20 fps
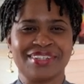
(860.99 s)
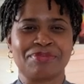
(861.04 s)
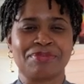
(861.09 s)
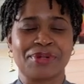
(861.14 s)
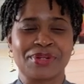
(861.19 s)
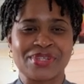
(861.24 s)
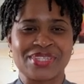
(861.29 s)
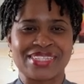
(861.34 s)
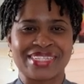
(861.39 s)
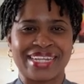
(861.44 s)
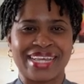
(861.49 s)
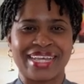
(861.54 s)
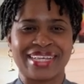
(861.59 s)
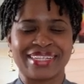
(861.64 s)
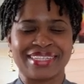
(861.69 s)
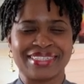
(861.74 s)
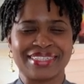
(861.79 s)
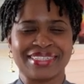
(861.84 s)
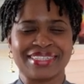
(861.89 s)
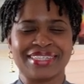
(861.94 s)

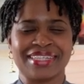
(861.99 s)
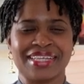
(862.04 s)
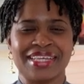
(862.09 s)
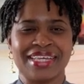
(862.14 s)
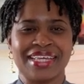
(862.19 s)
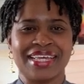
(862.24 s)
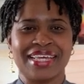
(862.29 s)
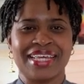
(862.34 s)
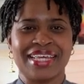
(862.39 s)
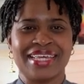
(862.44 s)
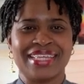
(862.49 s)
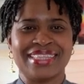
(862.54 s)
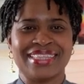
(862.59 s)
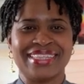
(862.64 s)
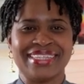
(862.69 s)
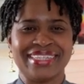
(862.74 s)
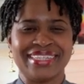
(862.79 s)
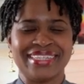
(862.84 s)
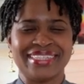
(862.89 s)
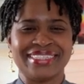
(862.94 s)
personality,
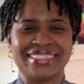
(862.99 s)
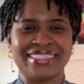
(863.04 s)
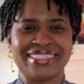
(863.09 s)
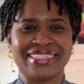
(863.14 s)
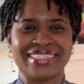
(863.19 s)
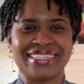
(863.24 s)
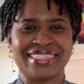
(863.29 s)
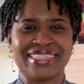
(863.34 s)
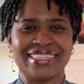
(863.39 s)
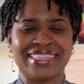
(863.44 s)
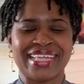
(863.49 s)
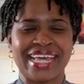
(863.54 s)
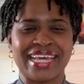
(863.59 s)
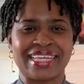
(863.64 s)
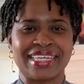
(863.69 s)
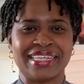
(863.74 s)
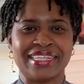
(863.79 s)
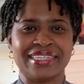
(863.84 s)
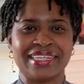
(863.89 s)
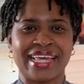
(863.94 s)
then
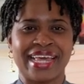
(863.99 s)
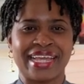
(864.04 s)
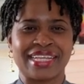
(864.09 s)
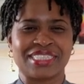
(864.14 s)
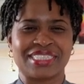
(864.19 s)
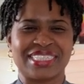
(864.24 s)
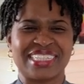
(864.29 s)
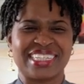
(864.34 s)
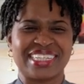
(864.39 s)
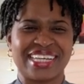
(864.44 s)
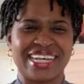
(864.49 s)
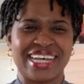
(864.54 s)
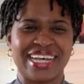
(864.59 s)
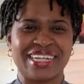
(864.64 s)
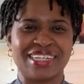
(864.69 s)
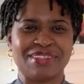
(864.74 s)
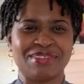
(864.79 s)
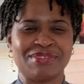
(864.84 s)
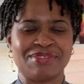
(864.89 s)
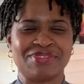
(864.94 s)
that can actually
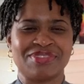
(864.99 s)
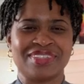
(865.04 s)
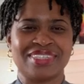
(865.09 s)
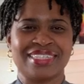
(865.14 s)
kind of